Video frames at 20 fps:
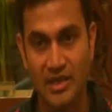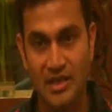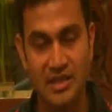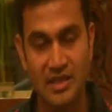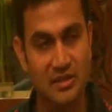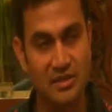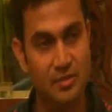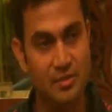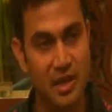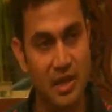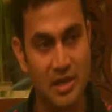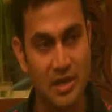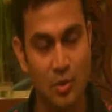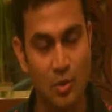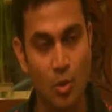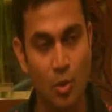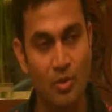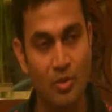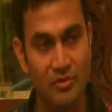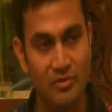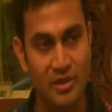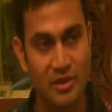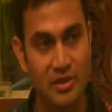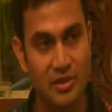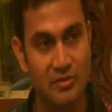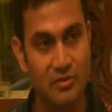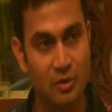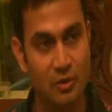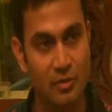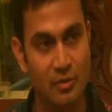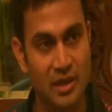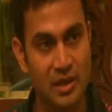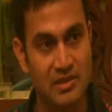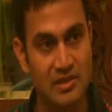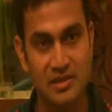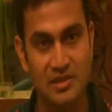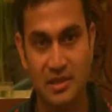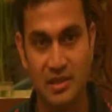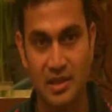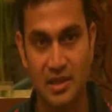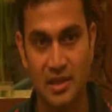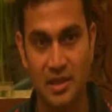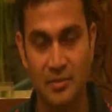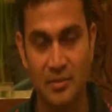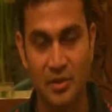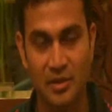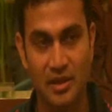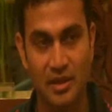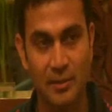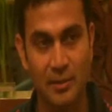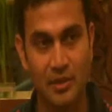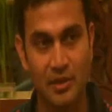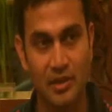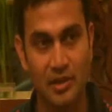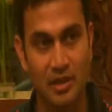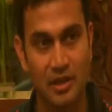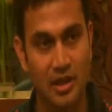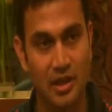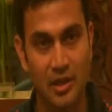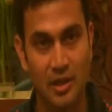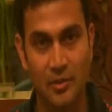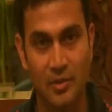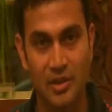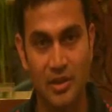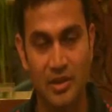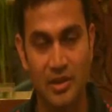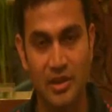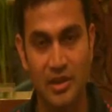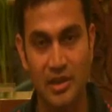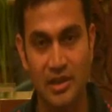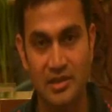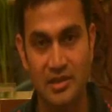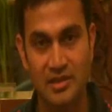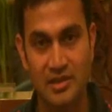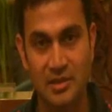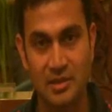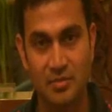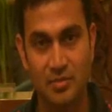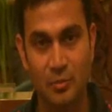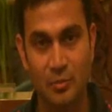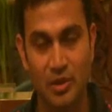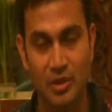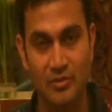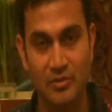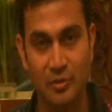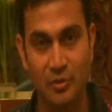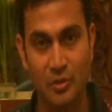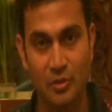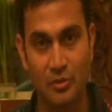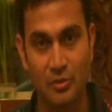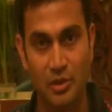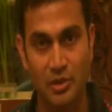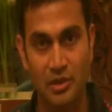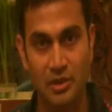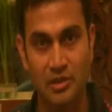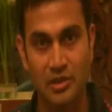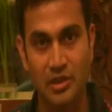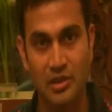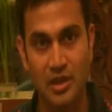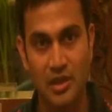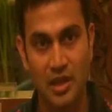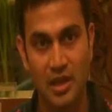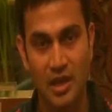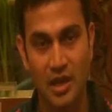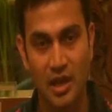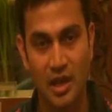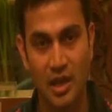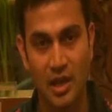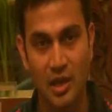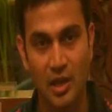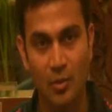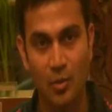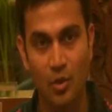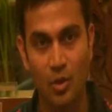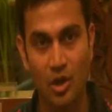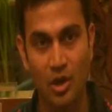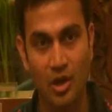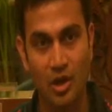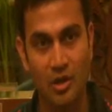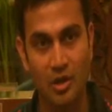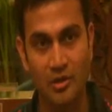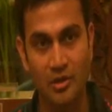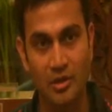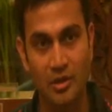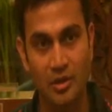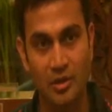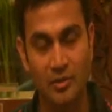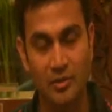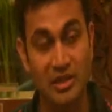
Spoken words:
ideas behind an open video format, whether folks will work on